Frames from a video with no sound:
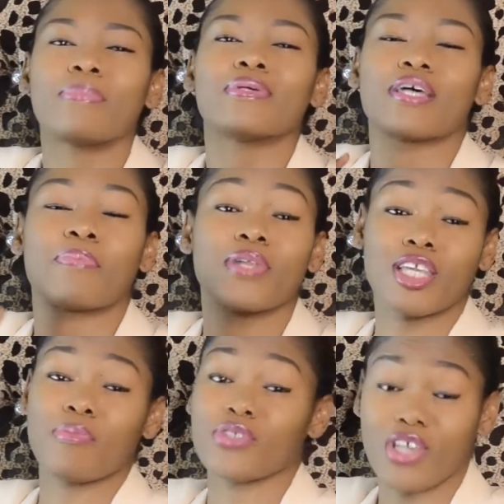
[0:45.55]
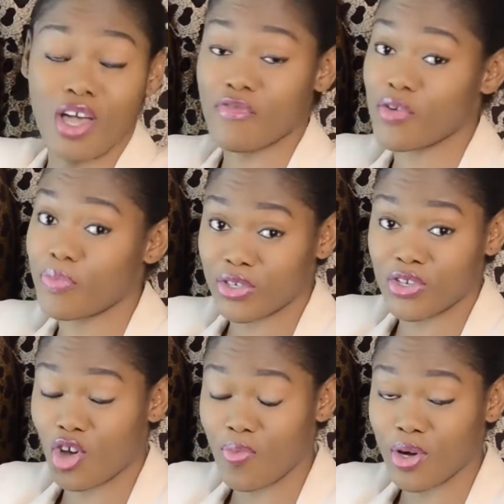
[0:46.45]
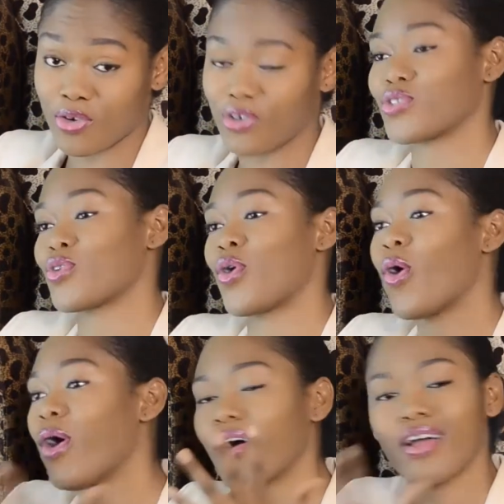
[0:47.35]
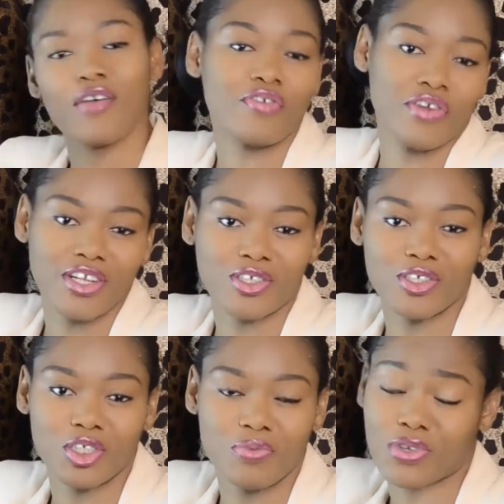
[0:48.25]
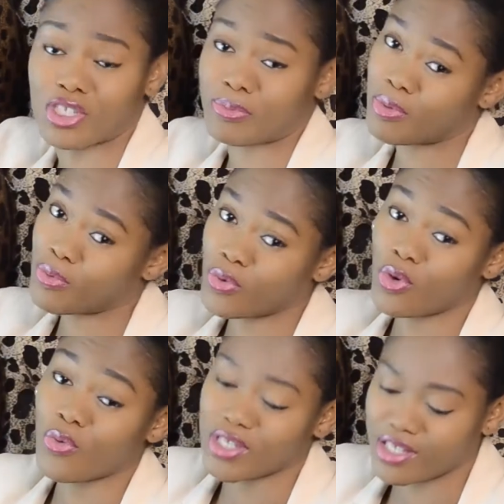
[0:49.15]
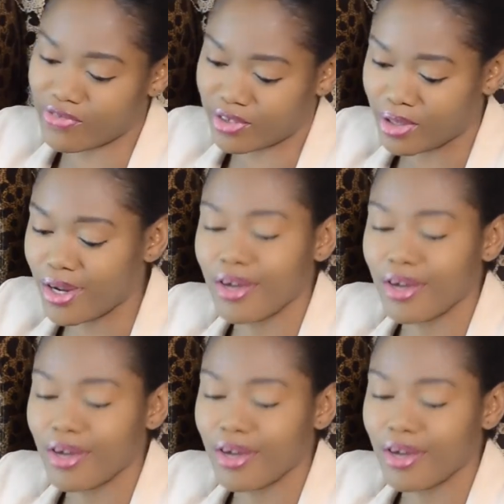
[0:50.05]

is applicable to everybody you come across or every relationship because people will always differ.